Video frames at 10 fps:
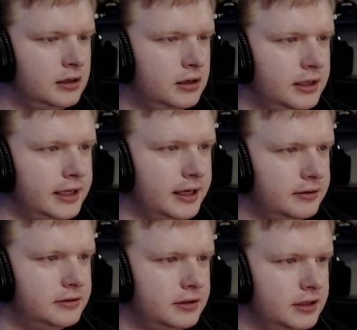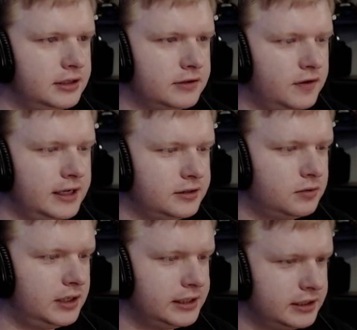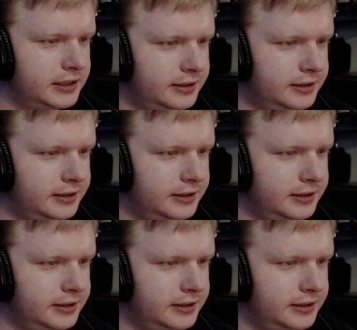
Yeah, these are Phase 1s.